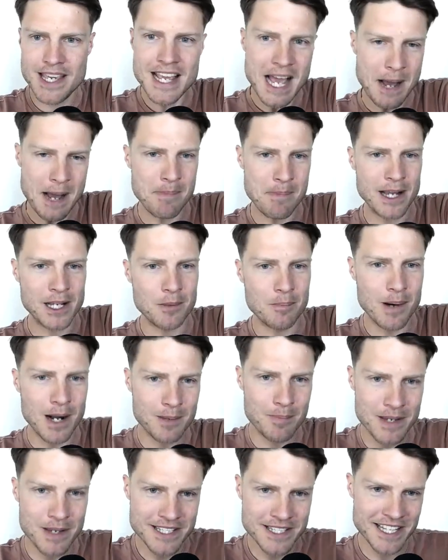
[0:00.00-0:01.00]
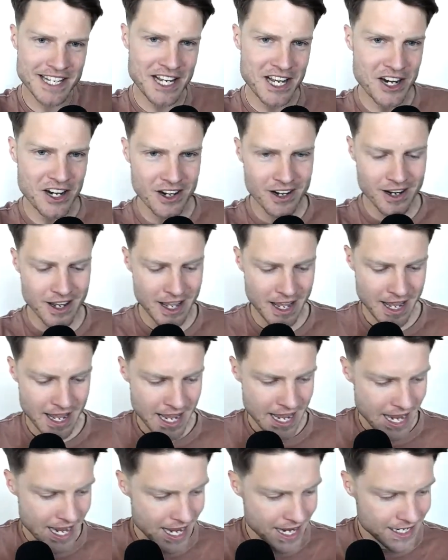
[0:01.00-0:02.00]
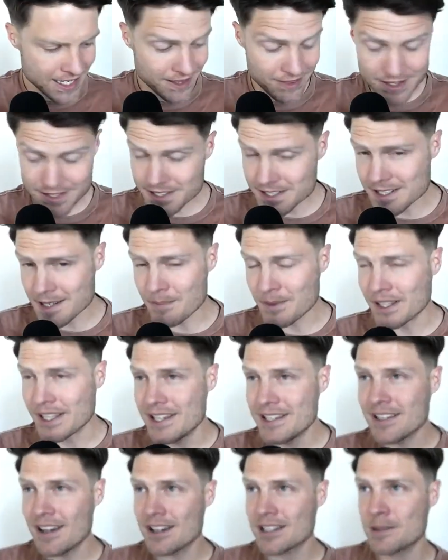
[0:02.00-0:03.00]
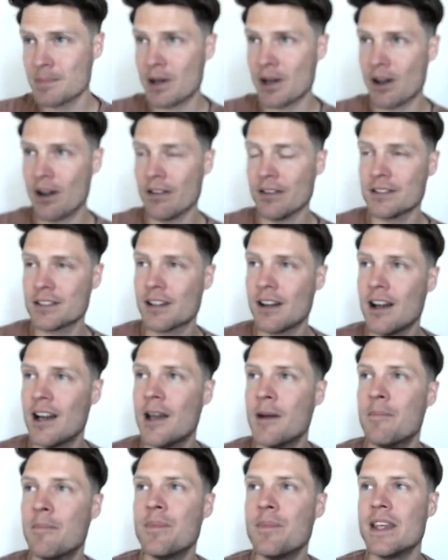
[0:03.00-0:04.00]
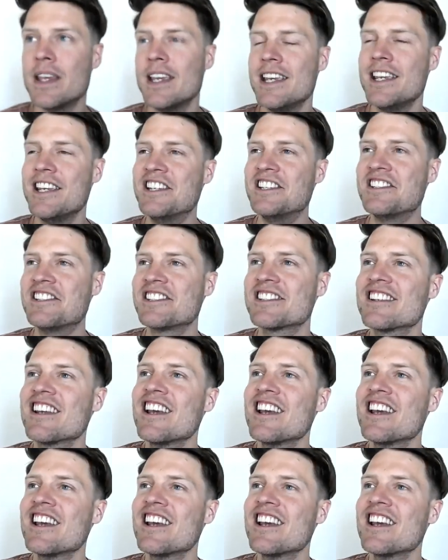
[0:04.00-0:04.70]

Michael Buckbee's in here. And this is something he talks about all the time, is